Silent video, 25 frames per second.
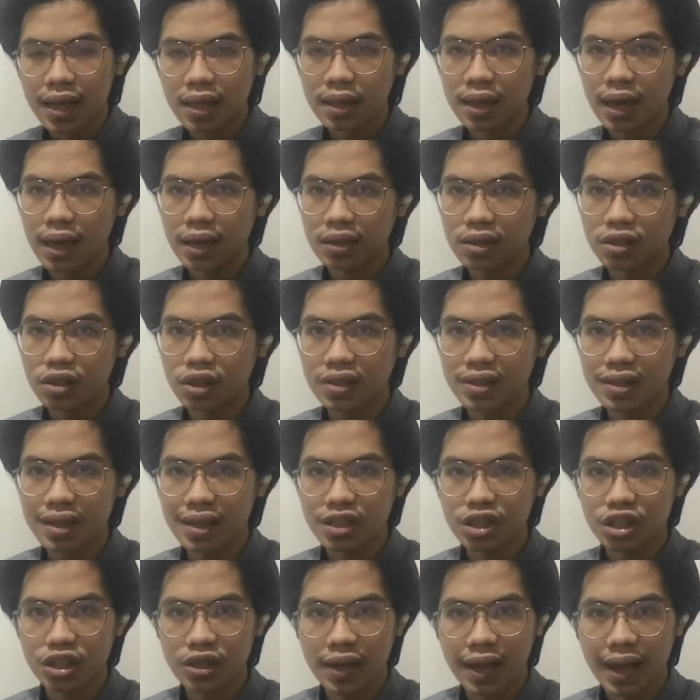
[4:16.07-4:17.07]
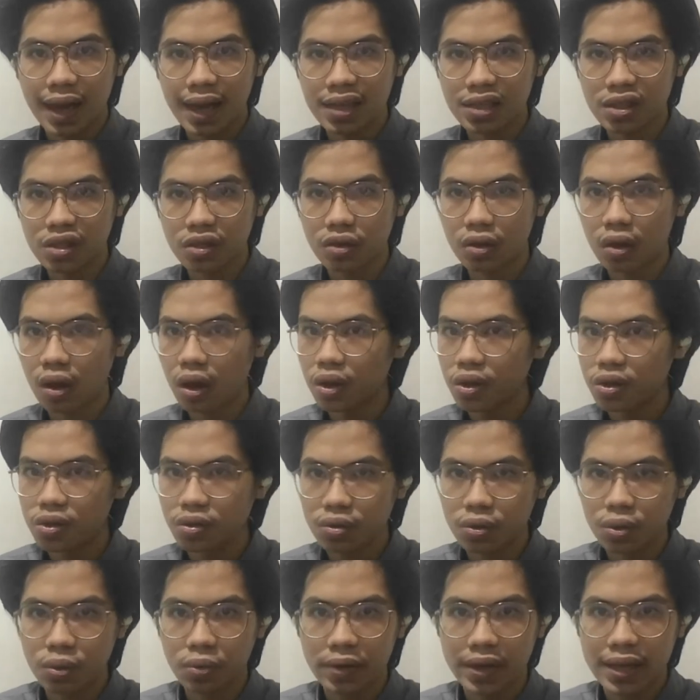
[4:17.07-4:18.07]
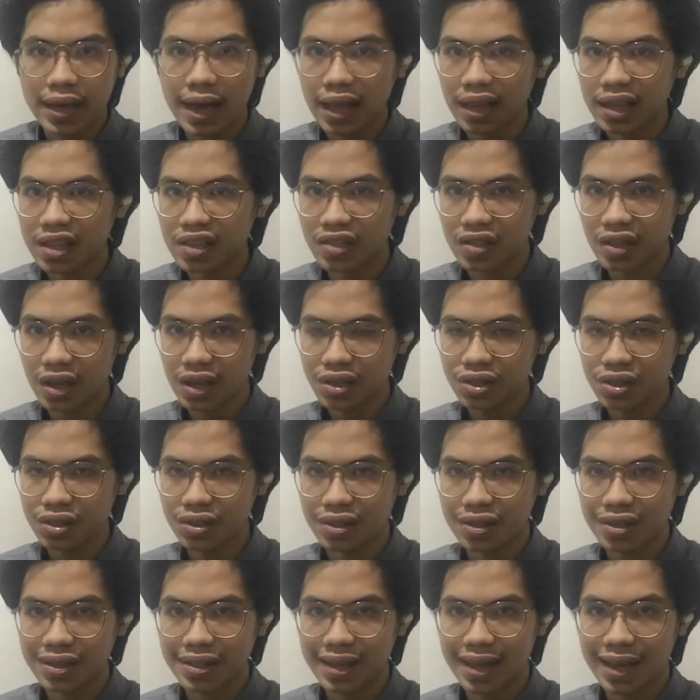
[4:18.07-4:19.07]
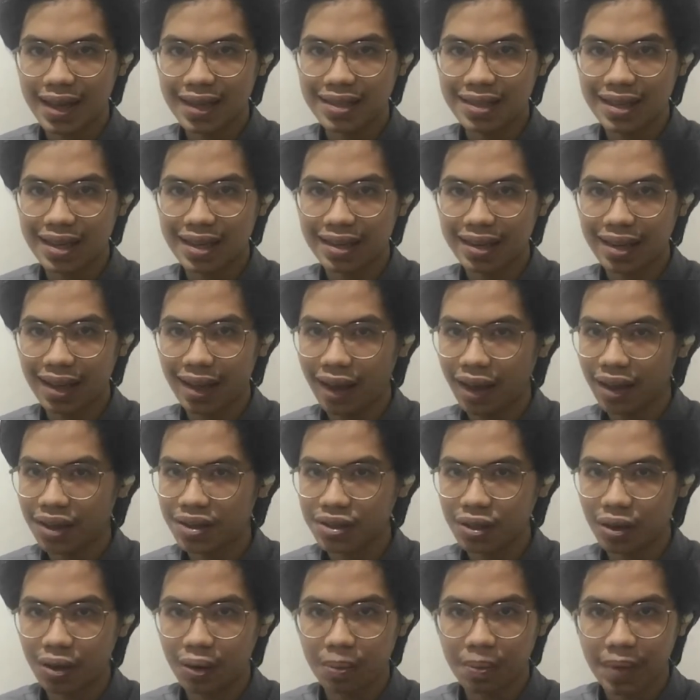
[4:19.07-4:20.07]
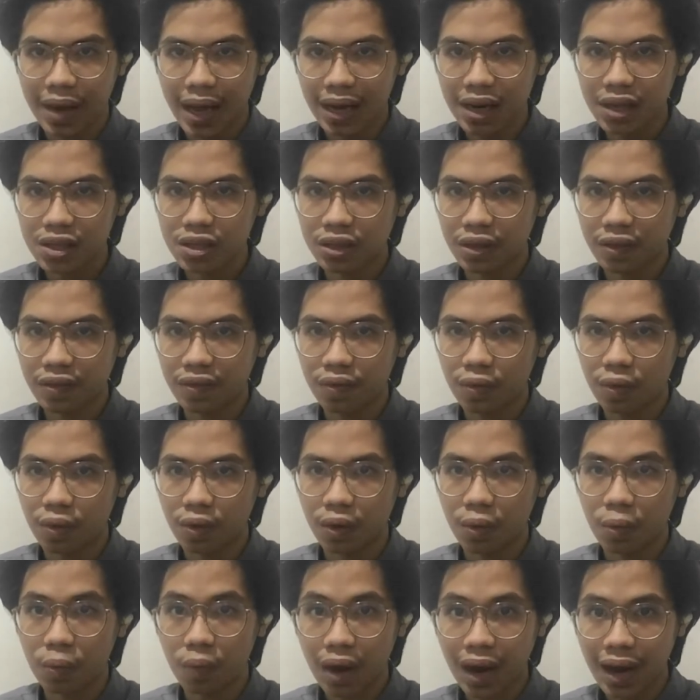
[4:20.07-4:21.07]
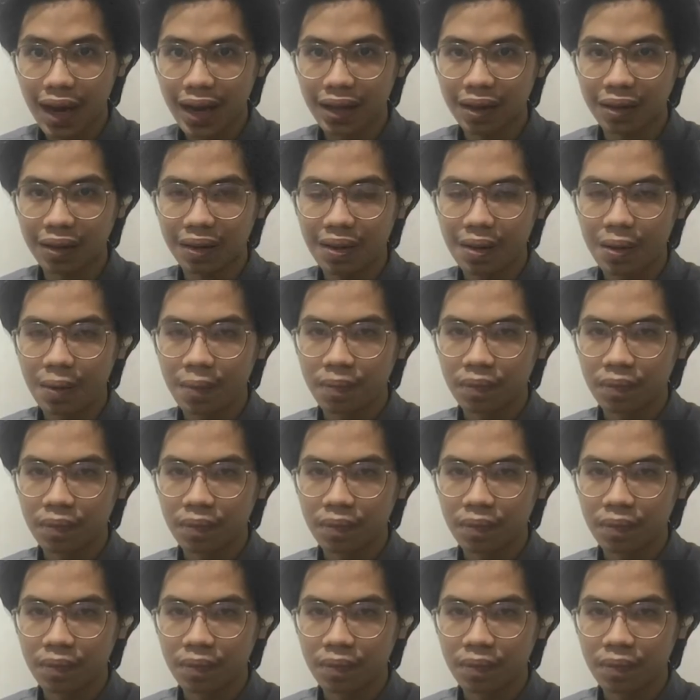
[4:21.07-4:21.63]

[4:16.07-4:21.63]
that she said she has gone through realizations as an HR manager for a while.